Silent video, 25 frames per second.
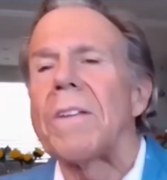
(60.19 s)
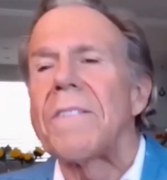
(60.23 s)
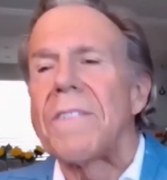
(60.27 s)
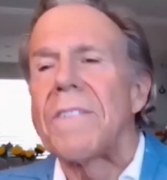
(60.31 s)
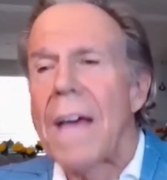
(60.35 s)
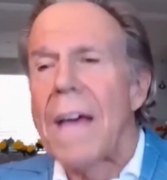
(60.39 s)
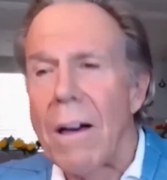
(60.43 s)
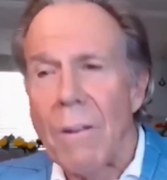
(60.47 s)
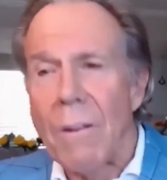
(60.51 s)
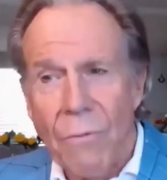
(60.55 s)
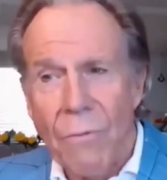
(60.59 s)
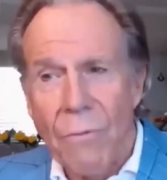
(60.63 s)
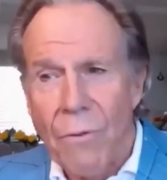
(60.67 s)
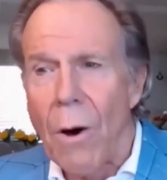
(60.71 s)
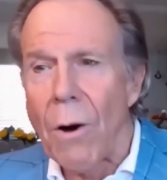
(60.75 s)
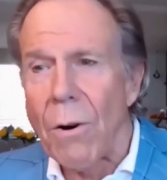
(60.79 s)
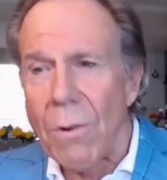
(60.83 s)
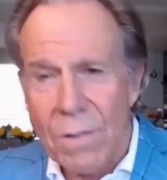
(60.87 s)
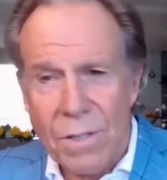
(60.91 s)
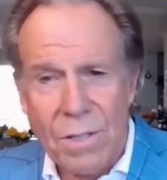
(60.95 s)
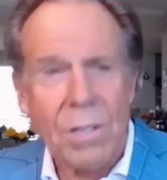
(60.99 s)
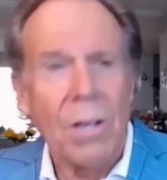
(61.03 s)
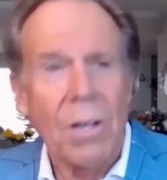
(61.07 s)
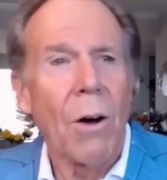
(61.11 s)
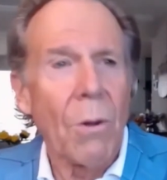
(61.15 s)
it down,
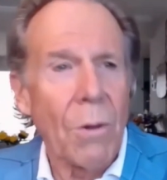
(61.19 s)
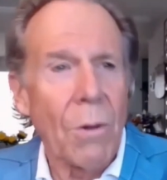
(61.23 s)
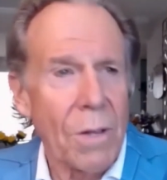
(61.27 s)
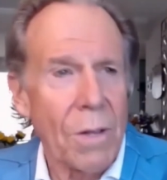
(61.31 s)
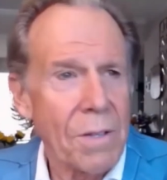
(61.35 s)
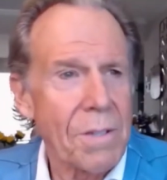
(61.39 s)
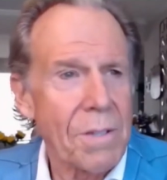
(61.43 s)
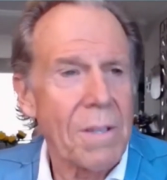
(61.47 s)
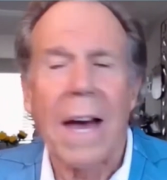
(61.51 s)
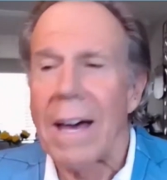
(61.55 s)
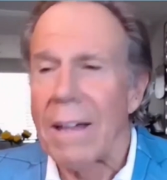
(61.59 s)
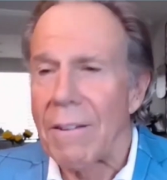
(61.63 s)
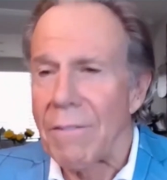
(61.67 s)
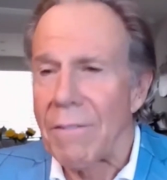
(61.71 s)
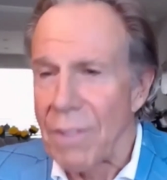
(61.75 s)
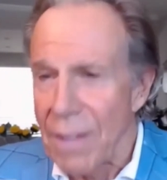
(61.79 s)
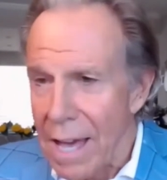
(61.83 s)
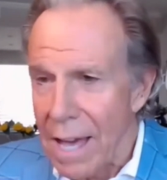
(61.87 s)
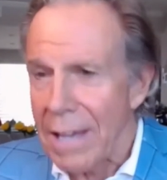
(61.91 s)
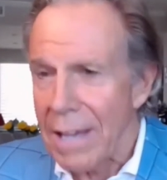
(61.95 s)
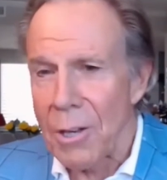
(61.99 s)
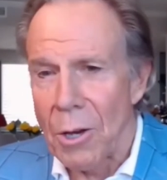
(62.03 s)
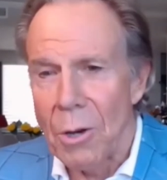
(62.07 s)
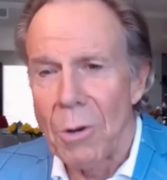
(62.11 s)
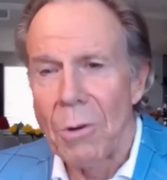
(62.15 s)
folks. Hold it down.
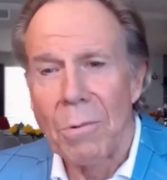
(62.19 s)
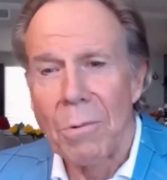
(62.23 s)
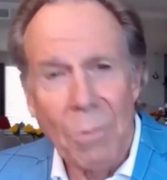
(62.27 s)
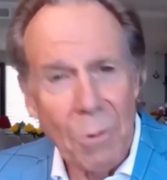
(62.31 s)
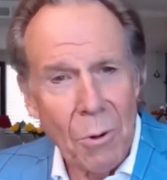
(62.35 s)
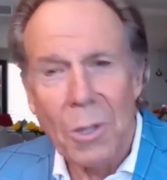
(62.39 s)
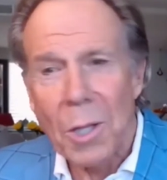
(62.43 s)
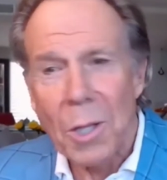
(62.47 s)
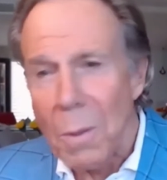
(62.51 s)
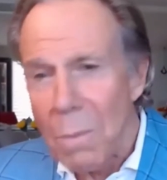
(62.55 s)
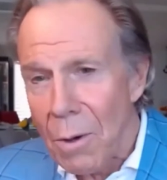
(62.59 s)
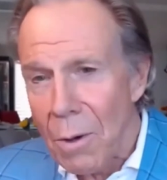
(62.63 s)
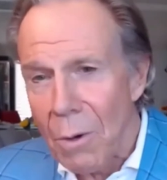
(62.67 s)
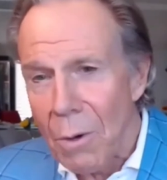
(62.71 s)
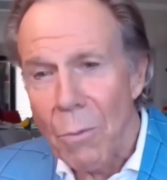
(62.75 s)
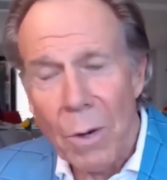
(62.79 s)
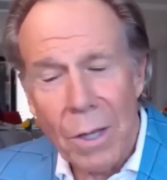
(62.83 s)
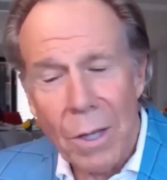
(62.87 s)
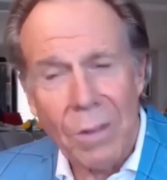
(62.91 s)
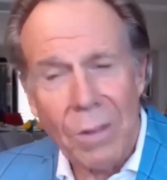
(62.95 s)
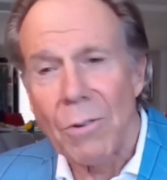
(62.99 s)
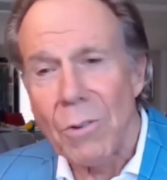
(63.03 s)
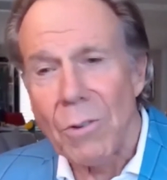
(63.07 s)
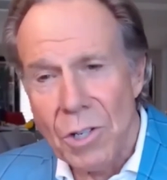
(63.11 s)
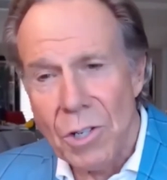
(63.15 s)
Thank you. Good to be
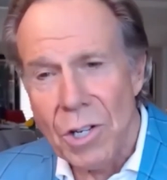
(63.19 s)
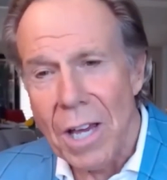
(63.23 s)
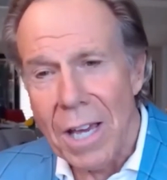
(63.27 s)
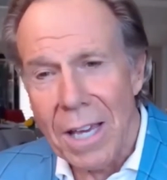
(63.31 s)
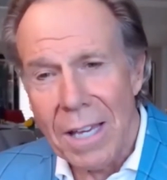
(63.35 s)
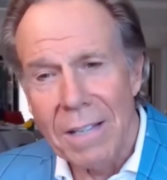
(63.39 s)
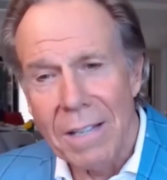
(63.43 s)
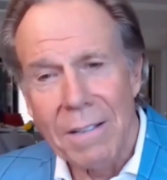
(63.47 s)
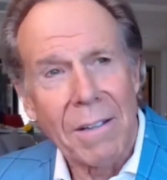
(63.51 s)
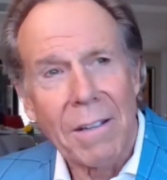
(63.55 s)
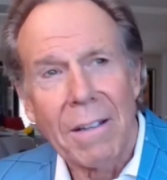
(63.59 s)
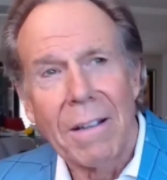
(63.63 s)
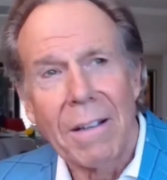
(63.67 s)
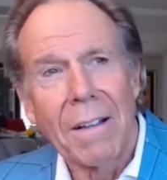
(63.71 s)
with you, Jean.